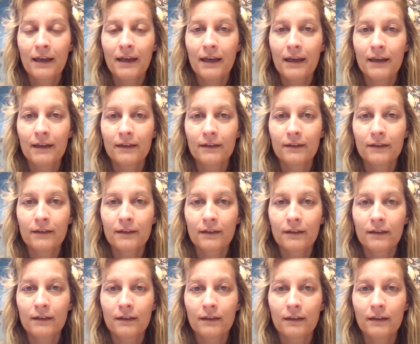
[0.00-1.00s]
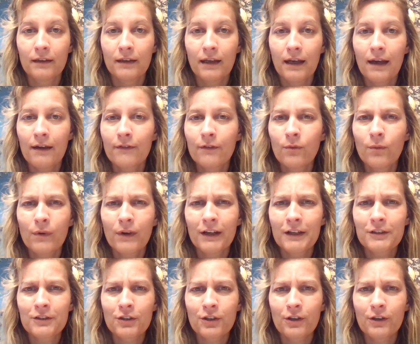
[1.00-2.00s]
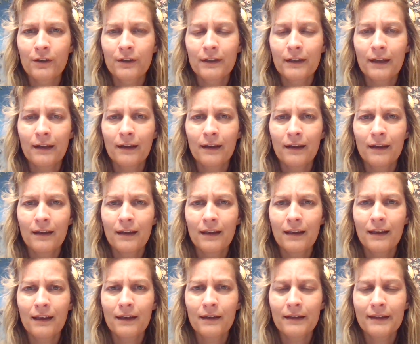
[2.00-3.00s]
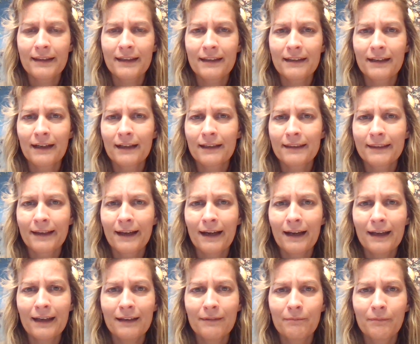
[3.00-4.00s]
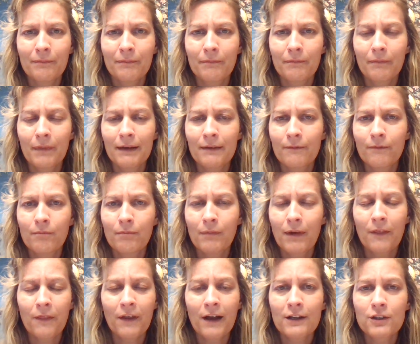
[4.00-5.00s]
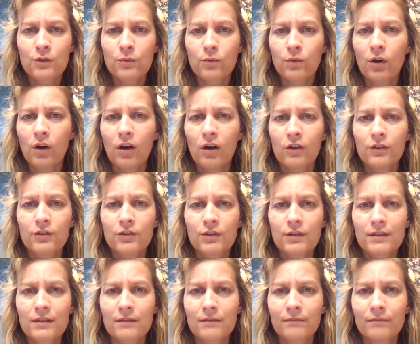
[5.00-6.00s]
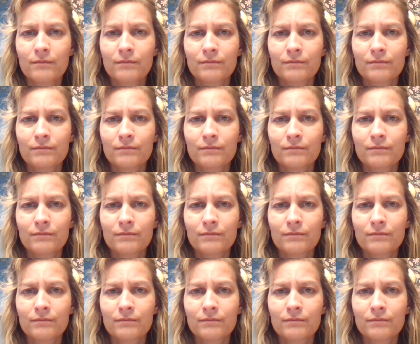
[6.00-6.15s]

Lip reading: And everywhere I turned, anything that I thought, my thoughts were all just